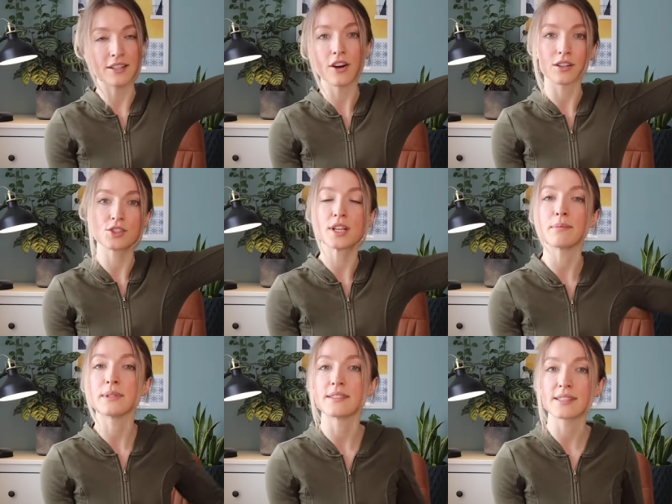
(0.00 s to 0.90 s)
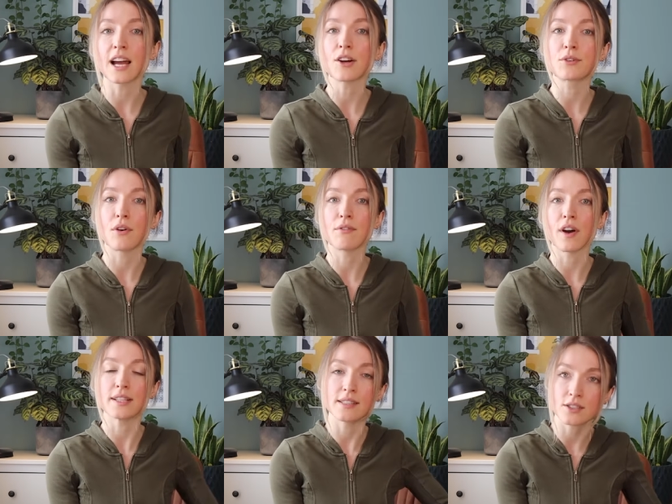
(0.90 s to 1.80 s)
and hardship and
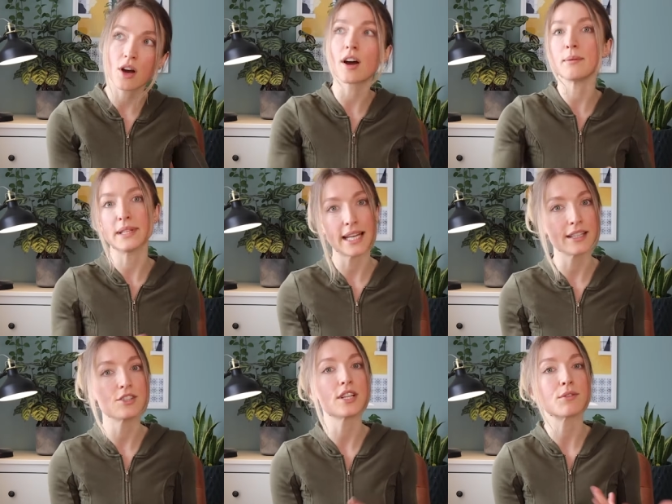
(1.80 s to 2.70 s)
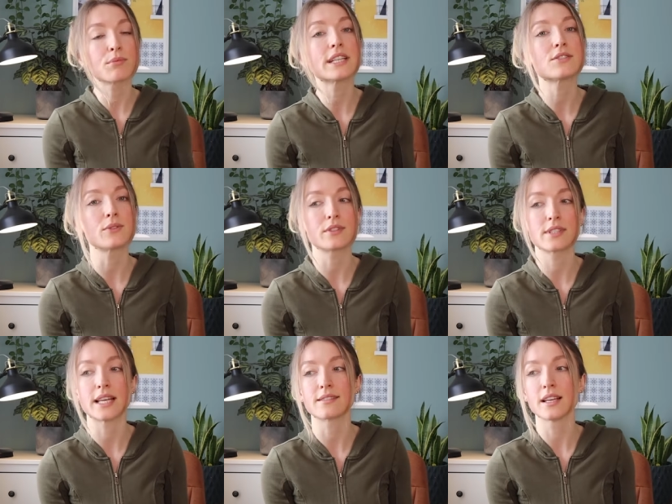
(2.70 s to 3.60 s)
sacrifice and time and energy and
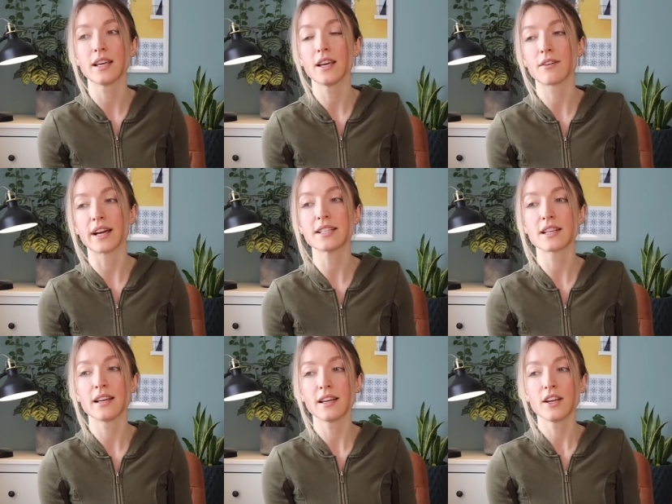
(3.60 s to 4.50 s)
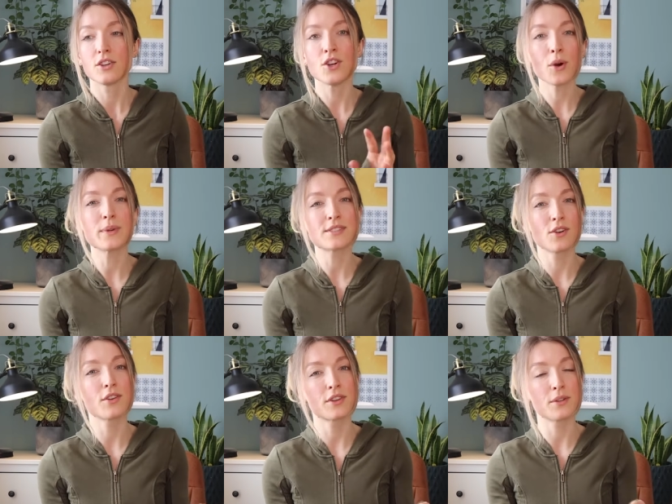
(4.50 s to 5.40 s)
resources, right? No, it's
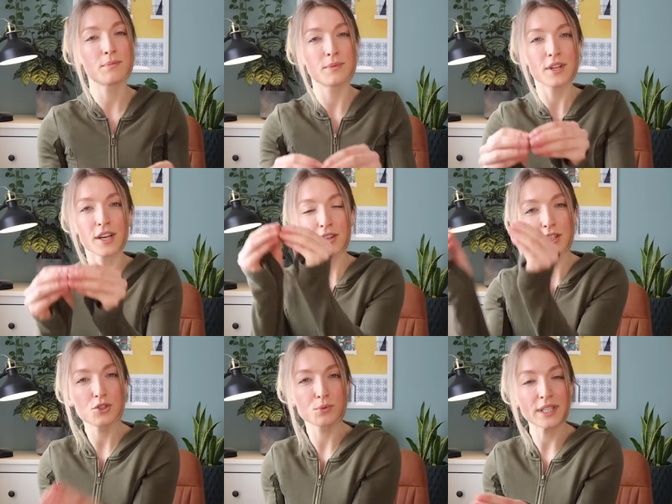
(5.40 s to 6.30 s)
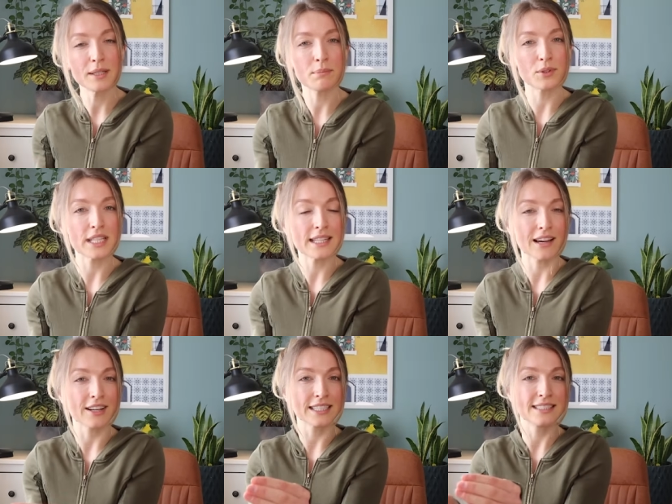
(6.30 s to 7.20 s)
not the the dream body
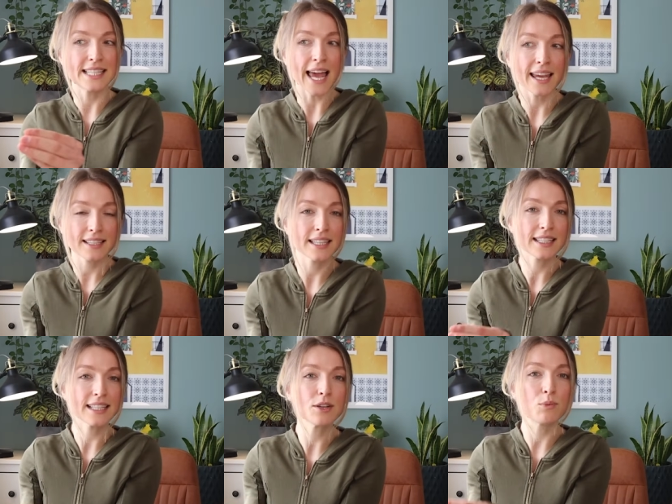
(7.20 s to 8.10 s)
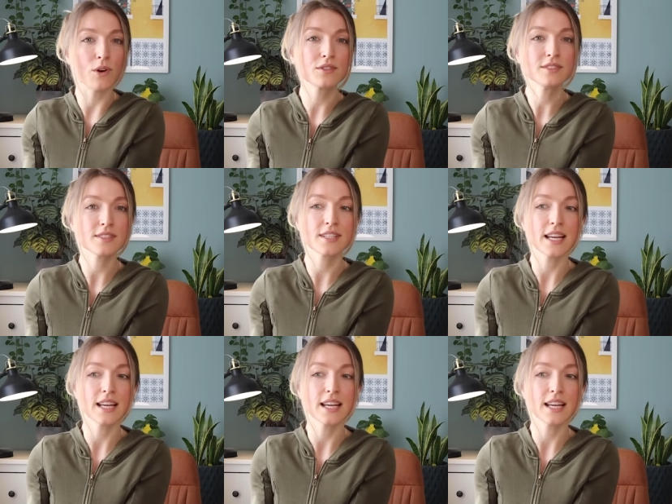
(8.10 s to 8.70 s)
that I technically want.